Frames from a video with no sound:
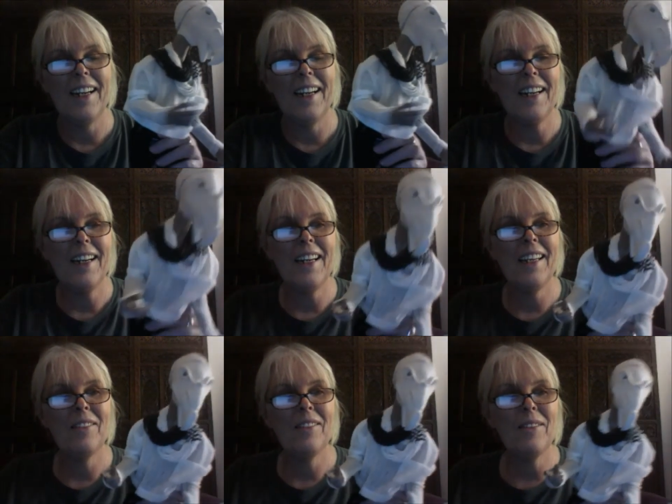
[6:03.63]

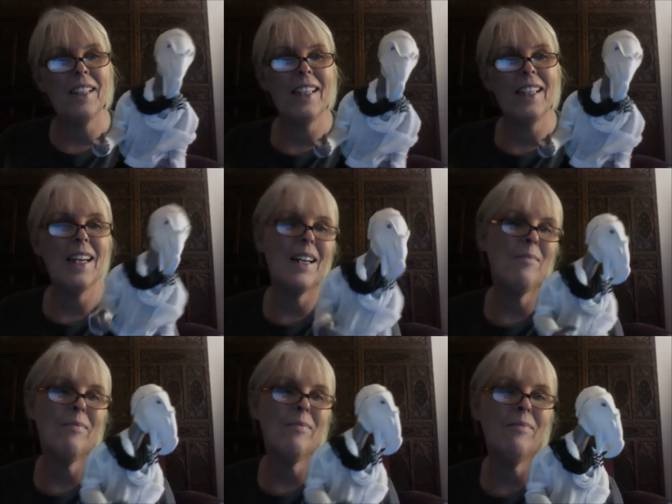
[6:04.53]
I really am
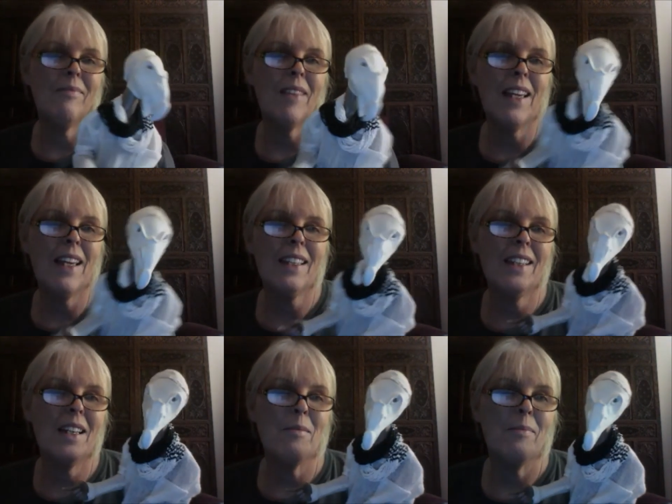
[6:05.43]
um, liking
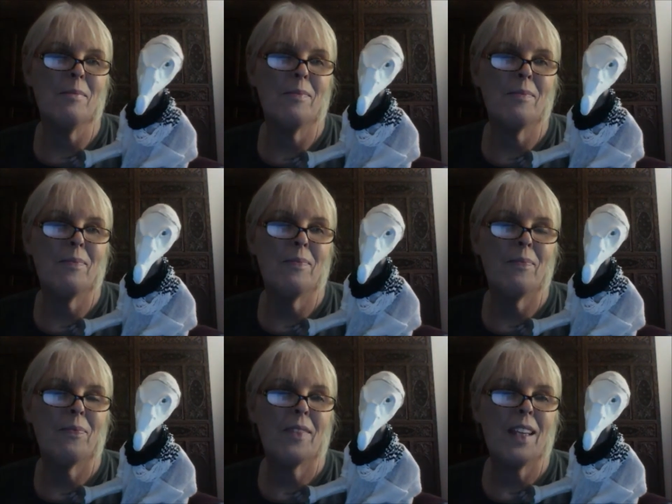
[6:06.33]
him.
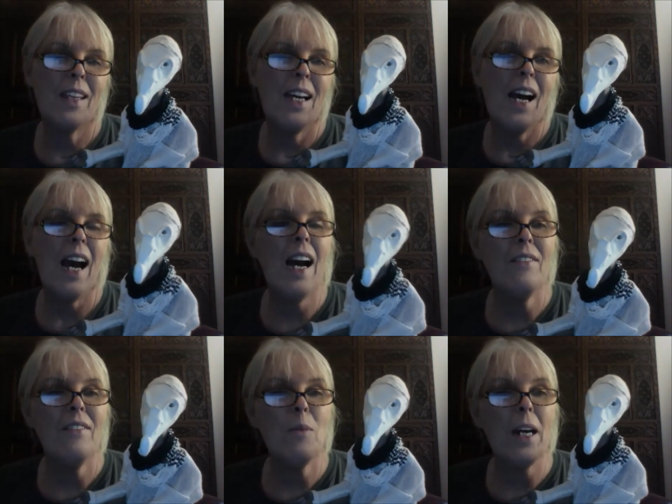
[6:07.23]
I
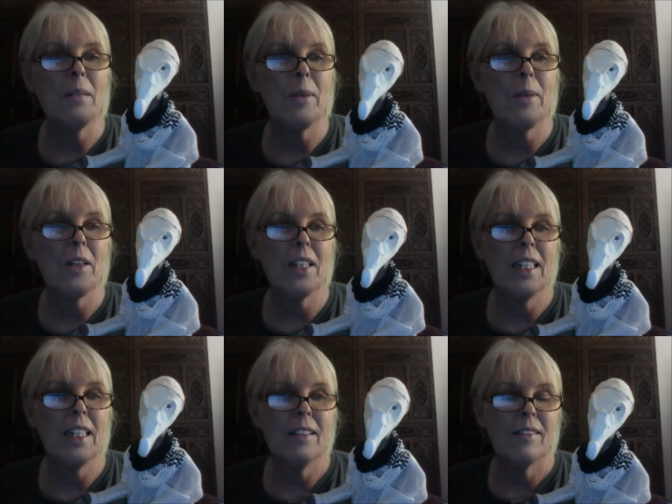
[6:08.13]
have a white
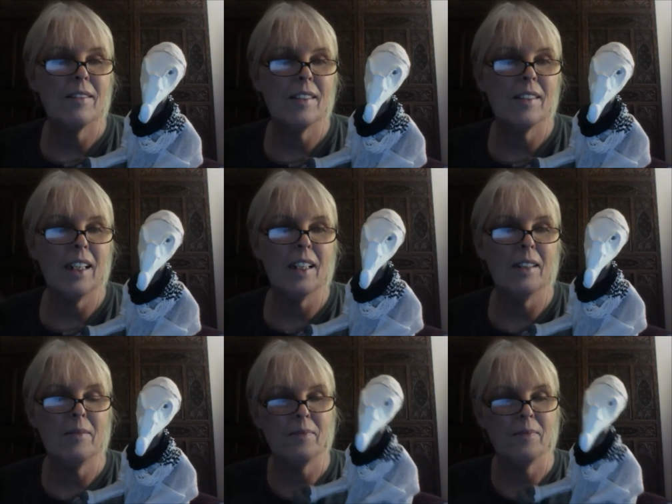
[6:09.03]
body uh,
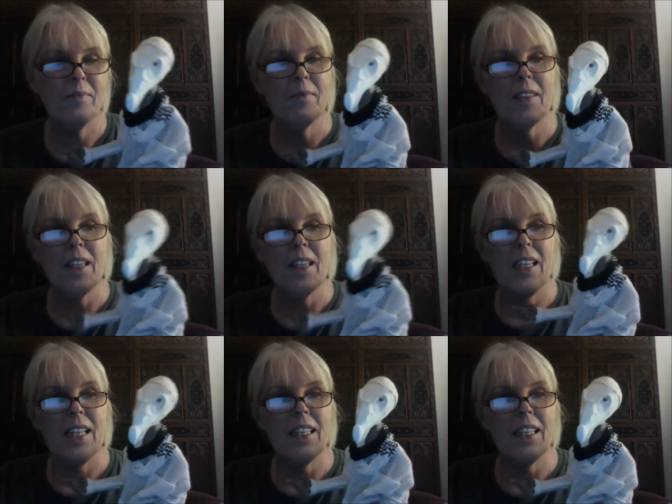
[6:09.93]

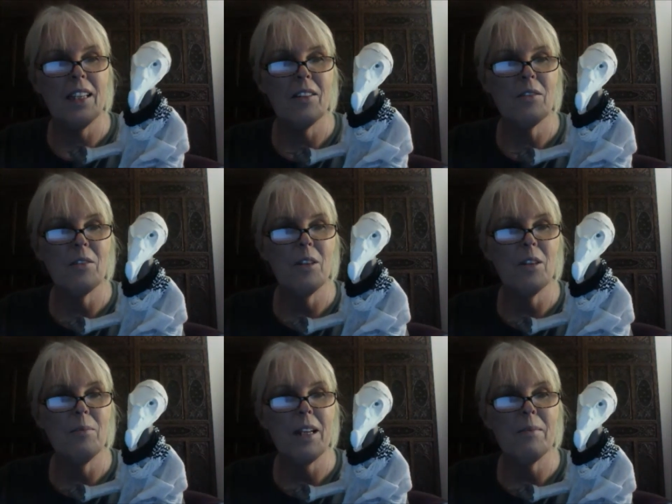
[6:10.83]
in the other
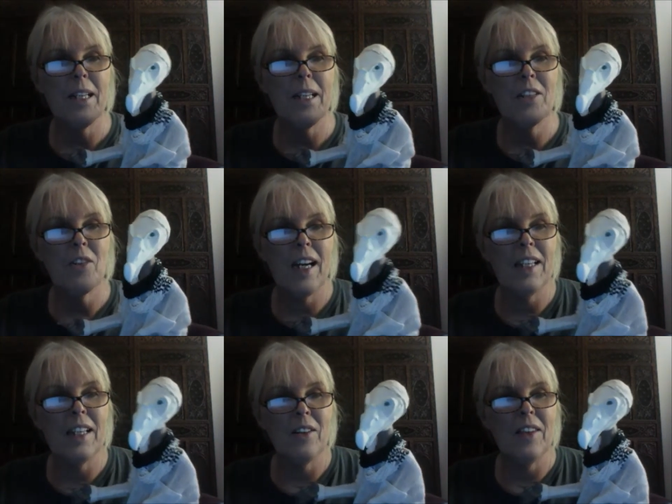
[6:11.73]
room, and I might
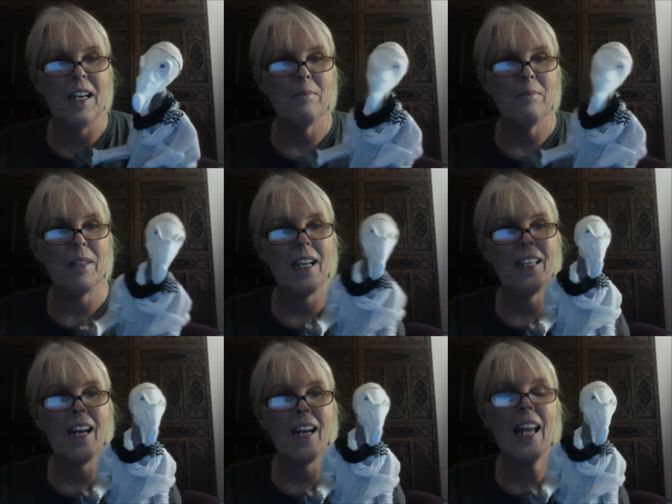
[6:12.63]
try it on that, but
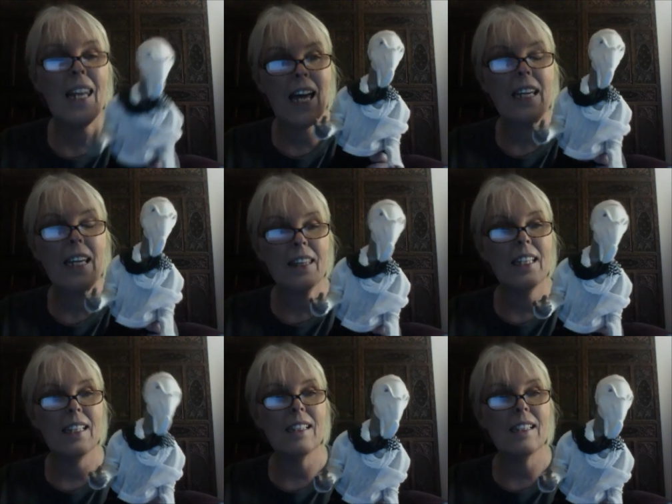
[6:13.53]
I, I like
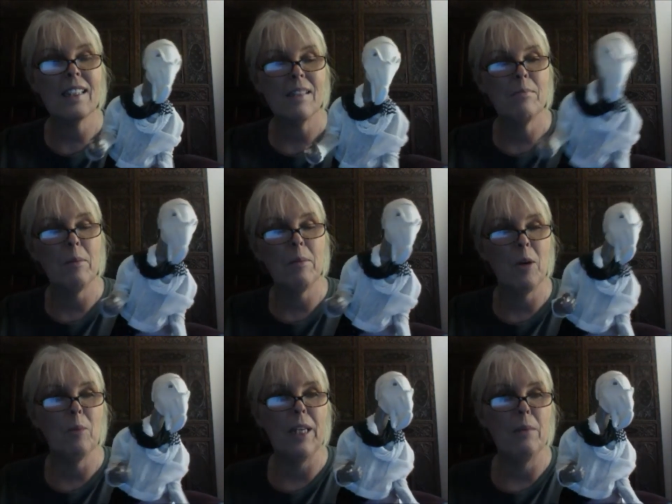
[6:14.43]
these
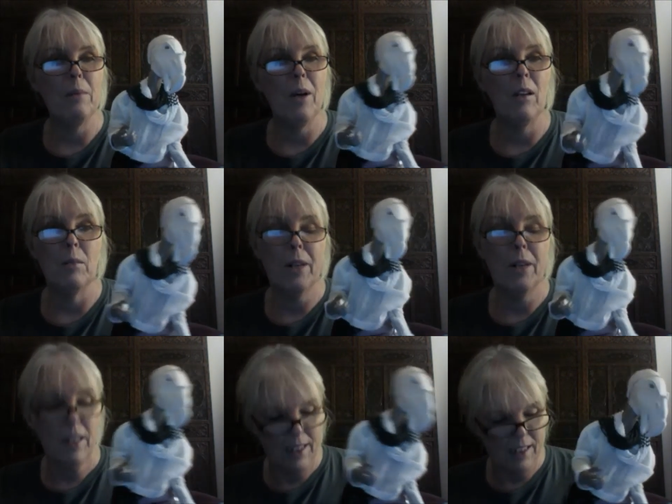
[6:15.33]
Bobovi Apollo
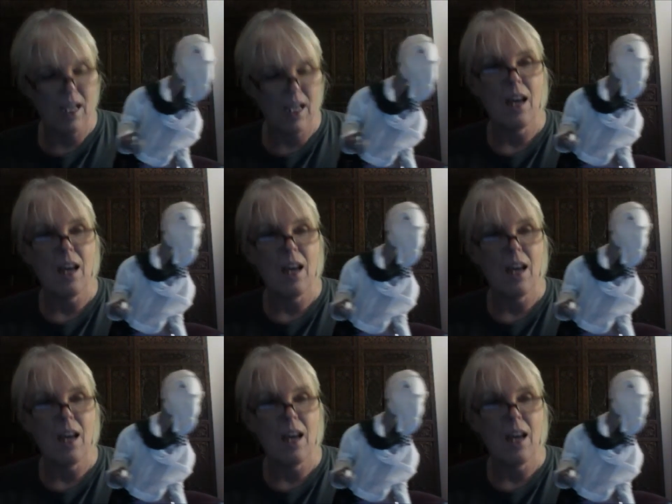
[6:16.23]
bodies.